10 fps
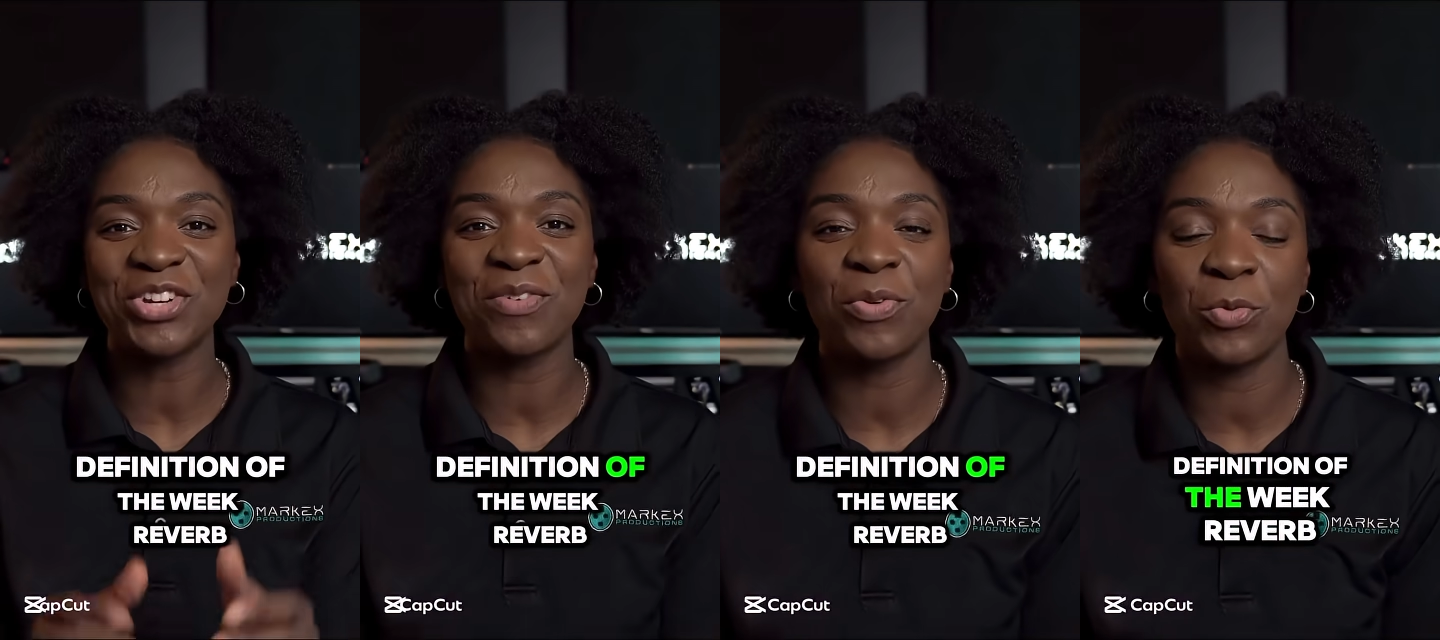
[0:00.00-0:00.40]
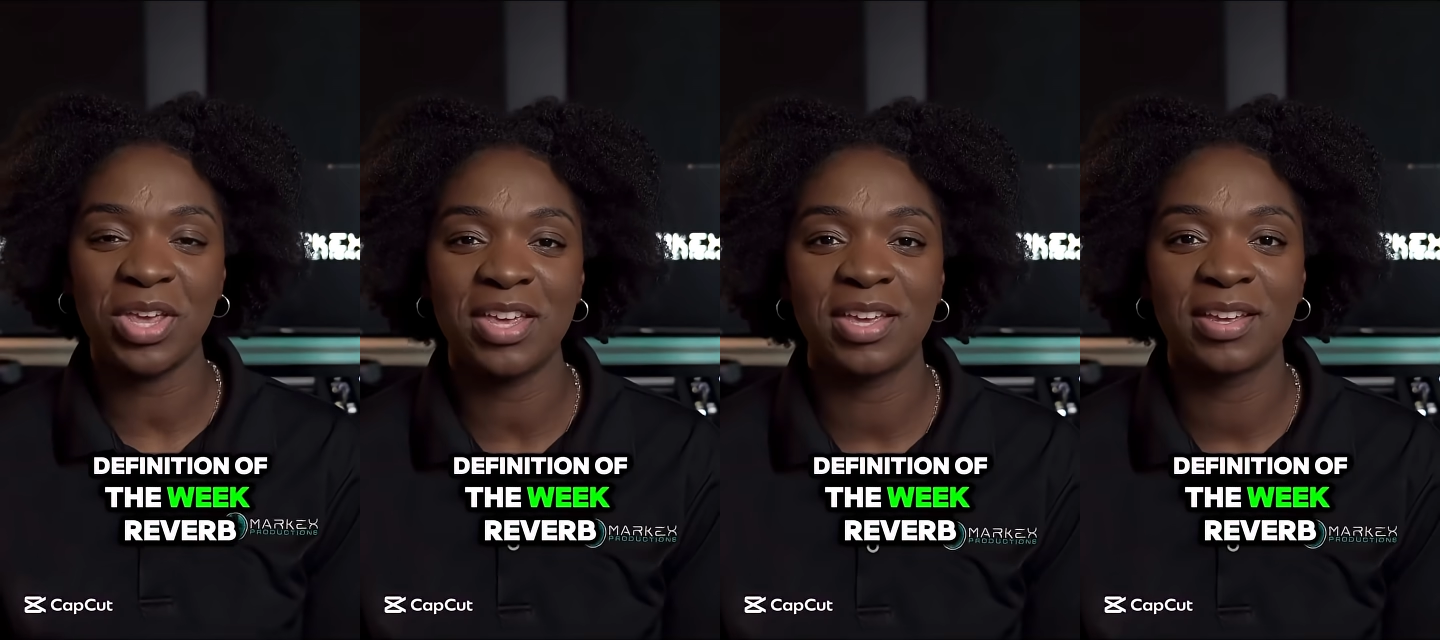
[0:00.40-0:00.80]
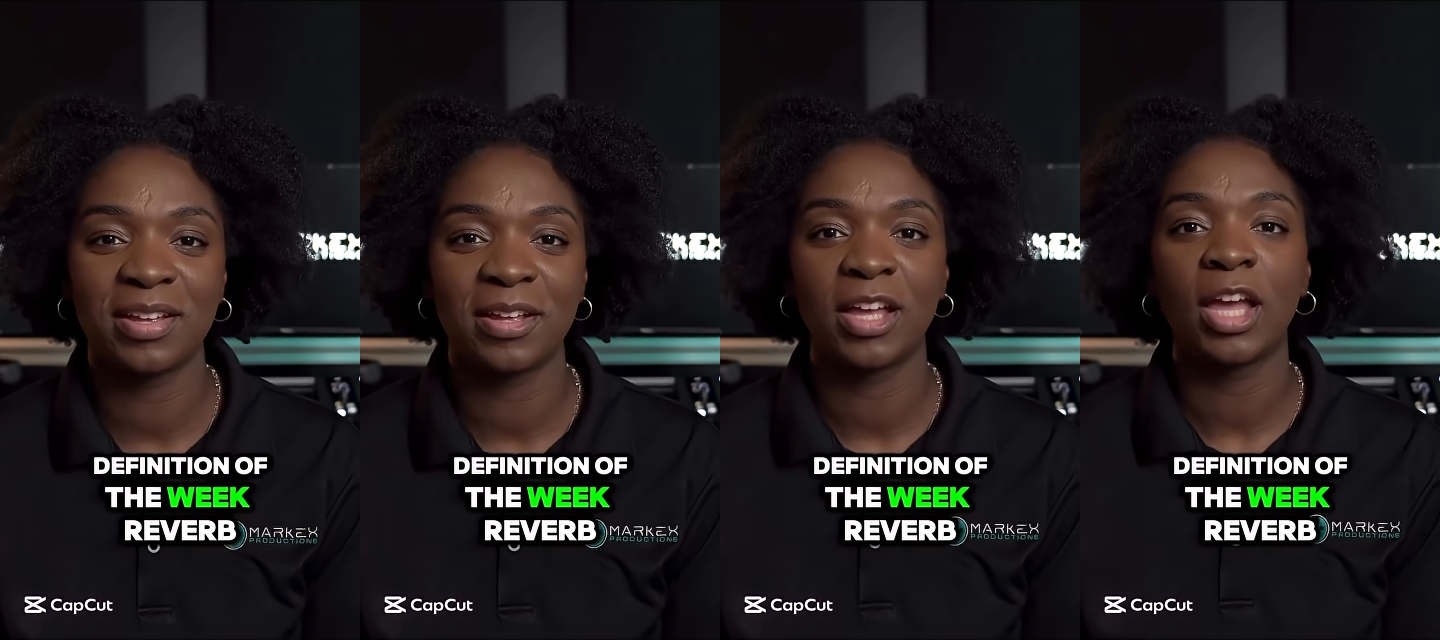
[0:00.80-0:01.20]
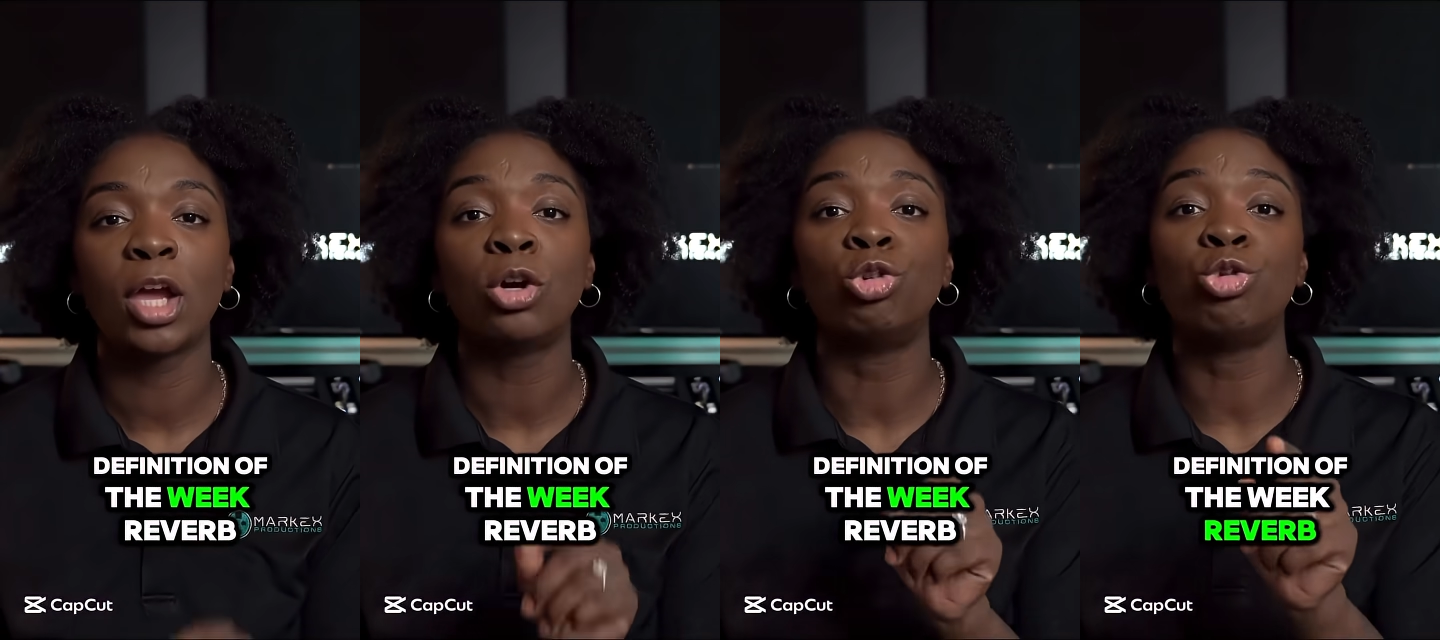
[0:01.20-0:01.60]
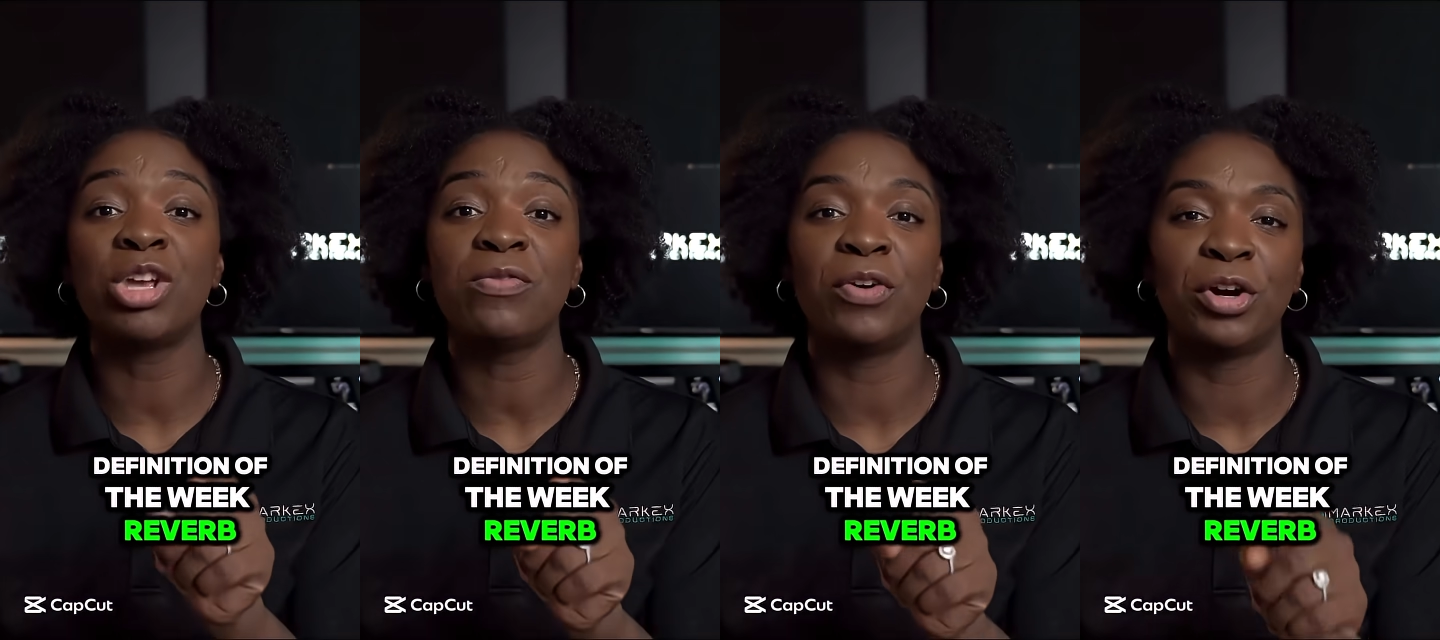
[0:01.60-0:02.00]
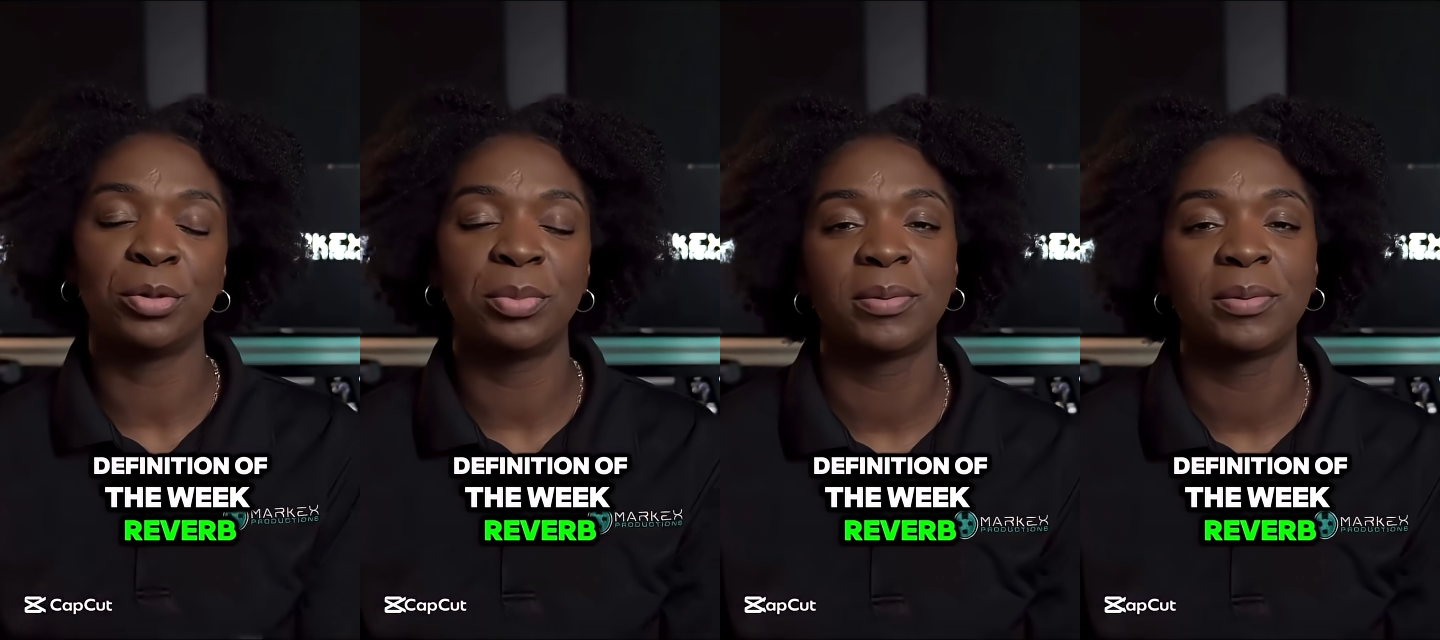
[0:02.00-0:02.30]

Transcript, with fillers: of the week. Reverb.